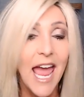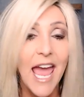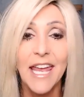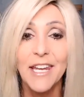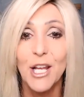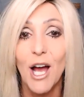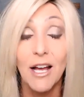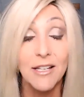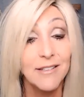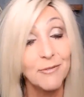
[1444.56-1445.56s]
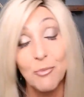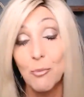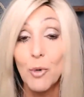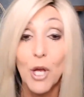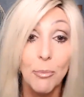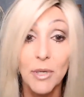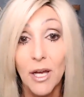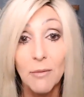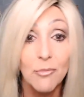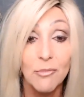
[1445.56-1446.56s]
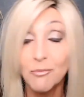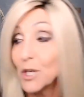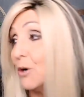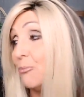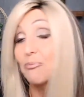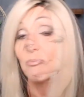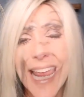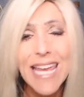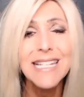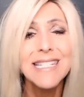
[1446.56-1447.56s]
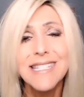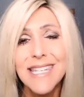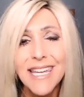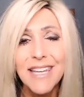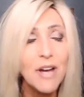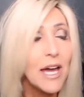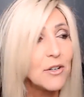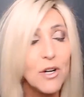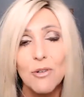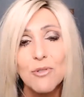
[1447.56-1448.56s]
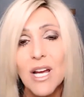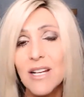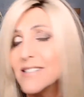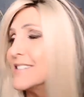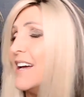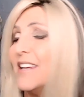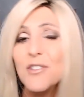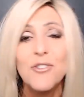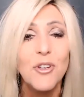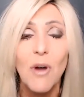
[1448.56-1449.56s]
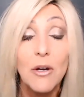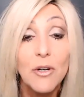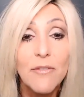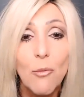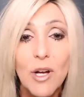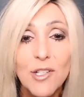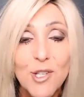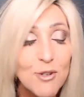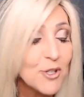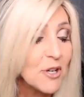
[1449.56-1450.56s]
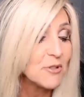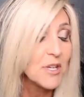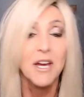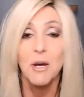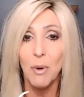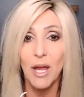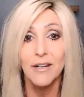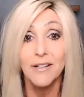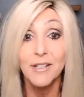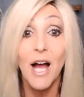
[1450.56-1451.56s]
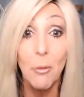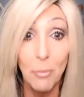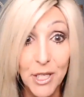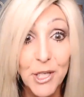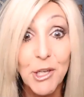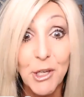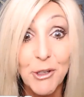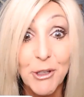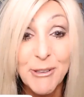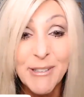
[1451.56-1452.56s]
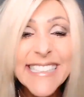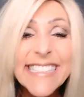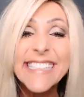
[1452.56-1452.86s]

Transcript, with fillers: and I we all become, you know, Dan and Steve, I don't know, Don, Don and Sue, I don't even watch those shows, but I bet you you do.